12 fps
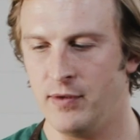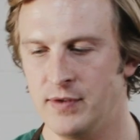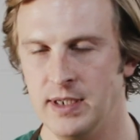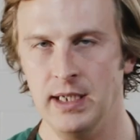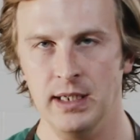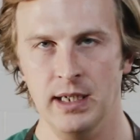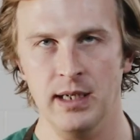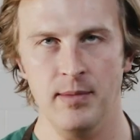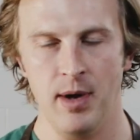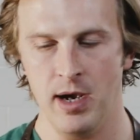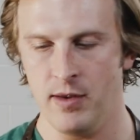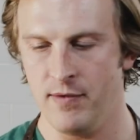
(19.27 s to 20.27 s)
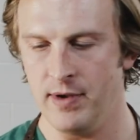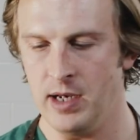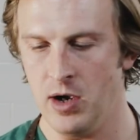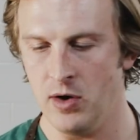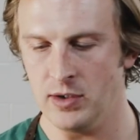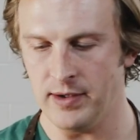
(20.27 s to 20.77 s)
you've seen any of my other
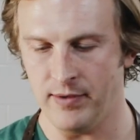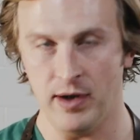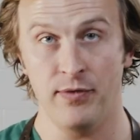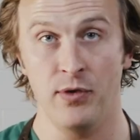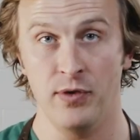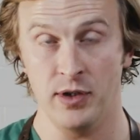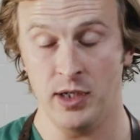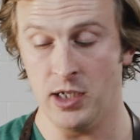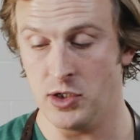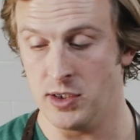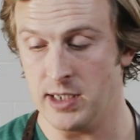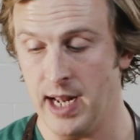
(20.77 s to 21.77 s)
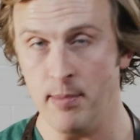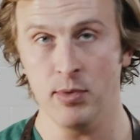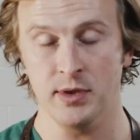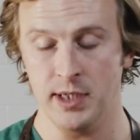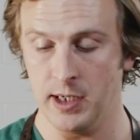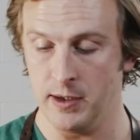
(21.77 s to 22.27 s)
videos, I've got a few kitchen
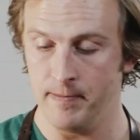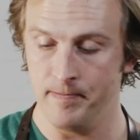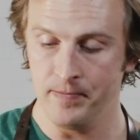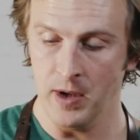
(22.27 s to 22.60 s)
staples here.